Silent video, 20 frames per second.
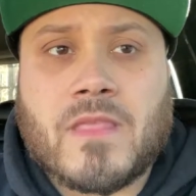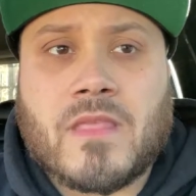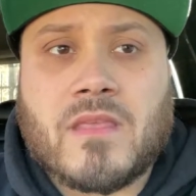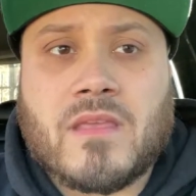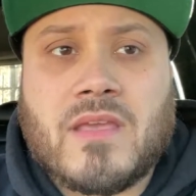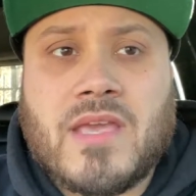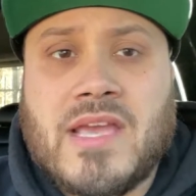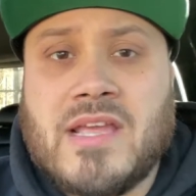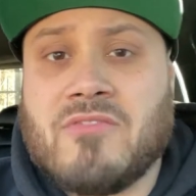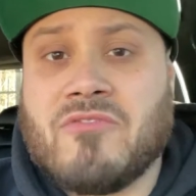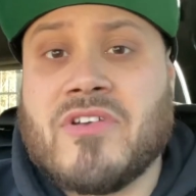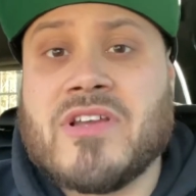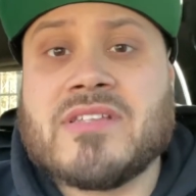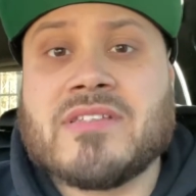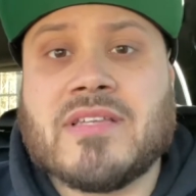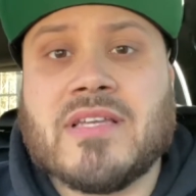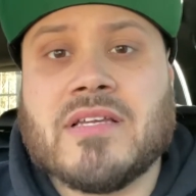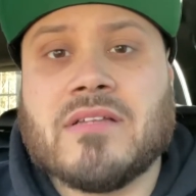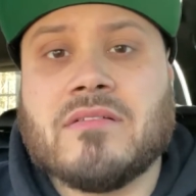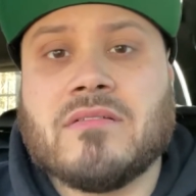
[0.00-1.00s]
and
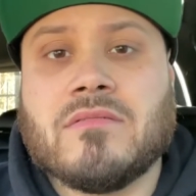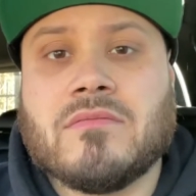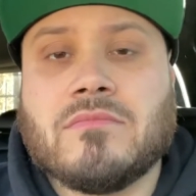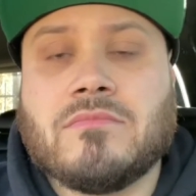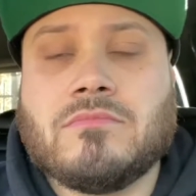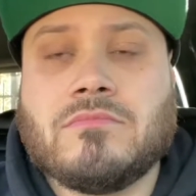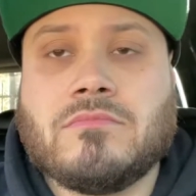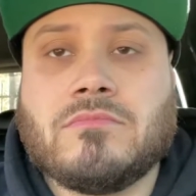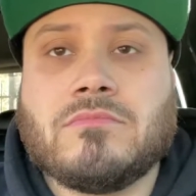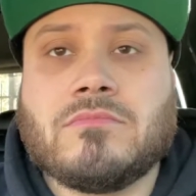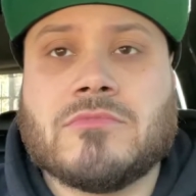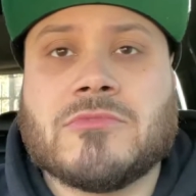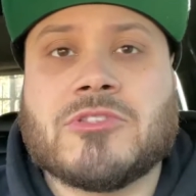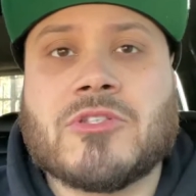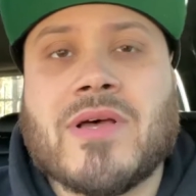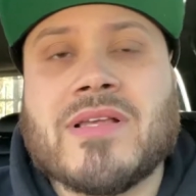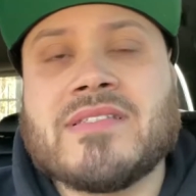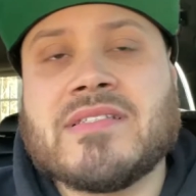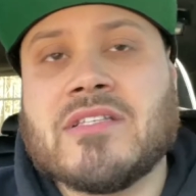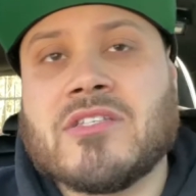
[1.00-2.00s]
risk it. So
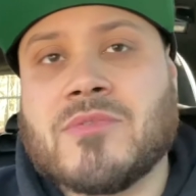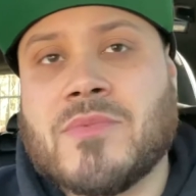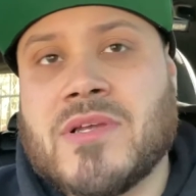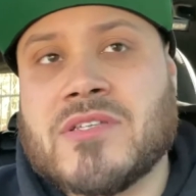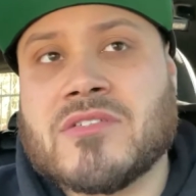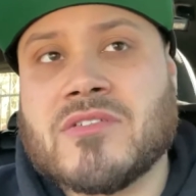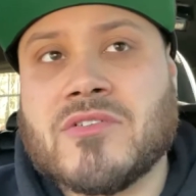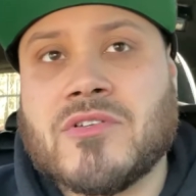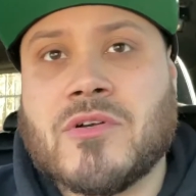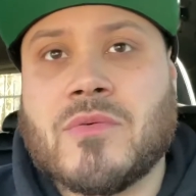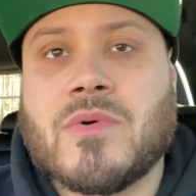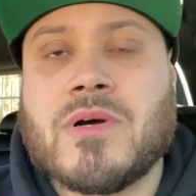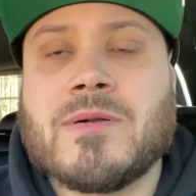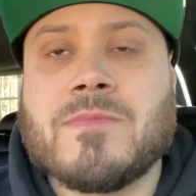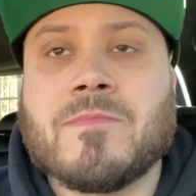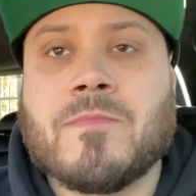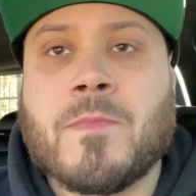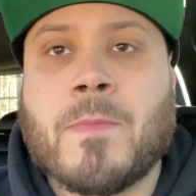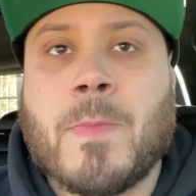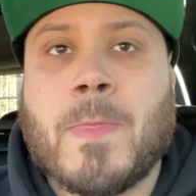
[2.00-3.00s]
I said to myself, you know what?
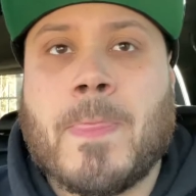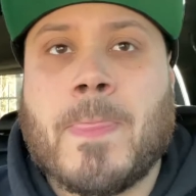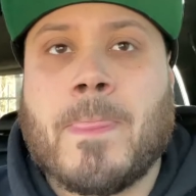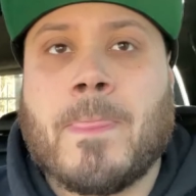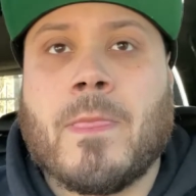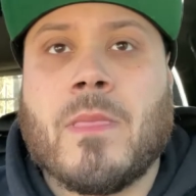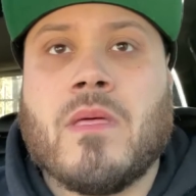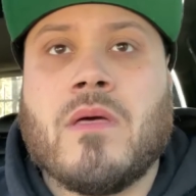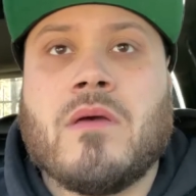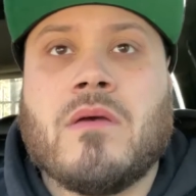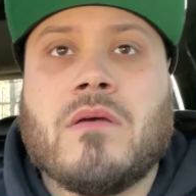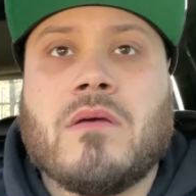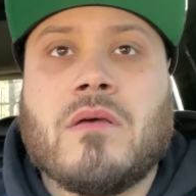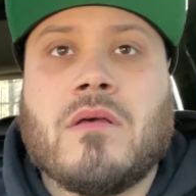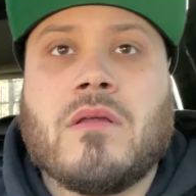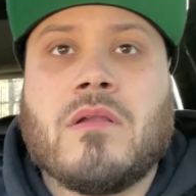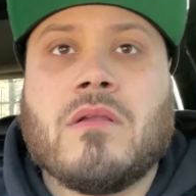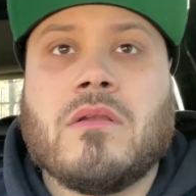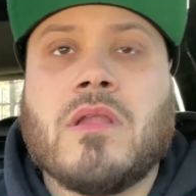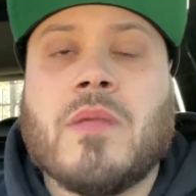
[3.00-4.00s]

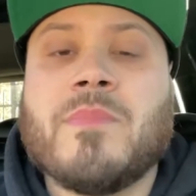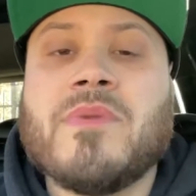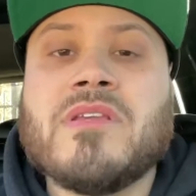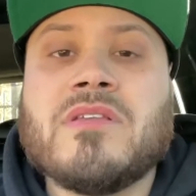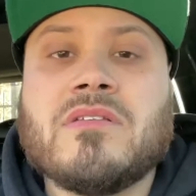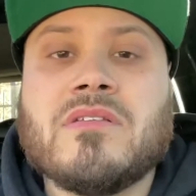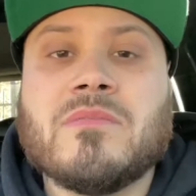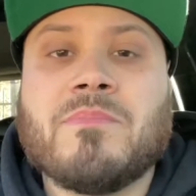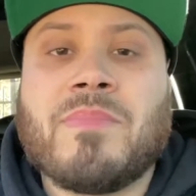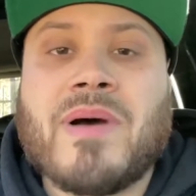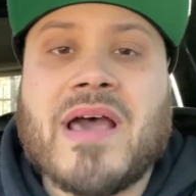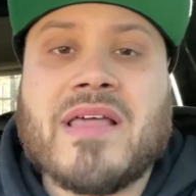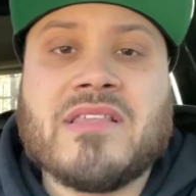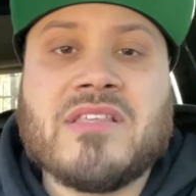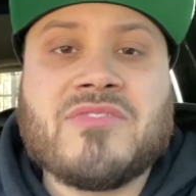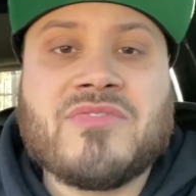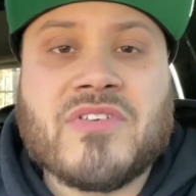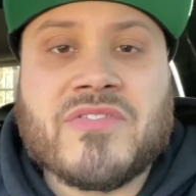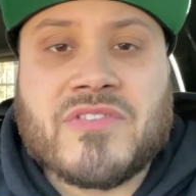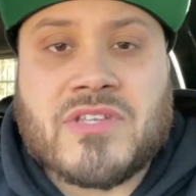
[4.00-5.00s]
Let me buy
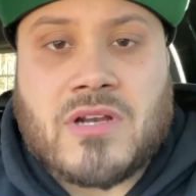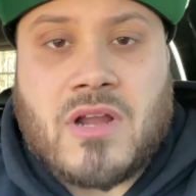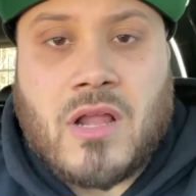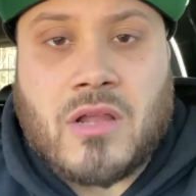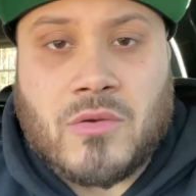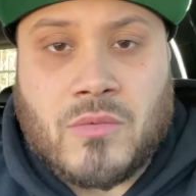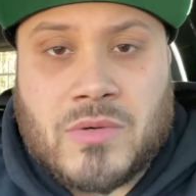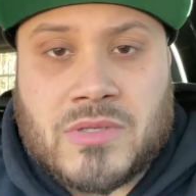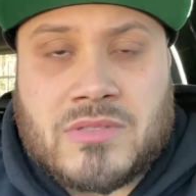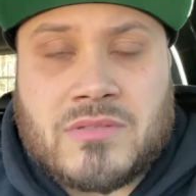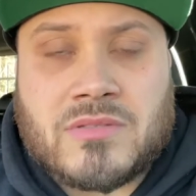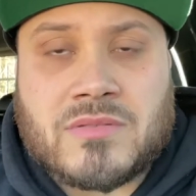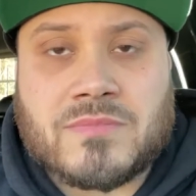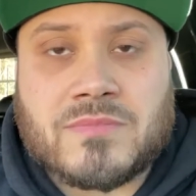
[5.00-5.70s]
these $50 ones,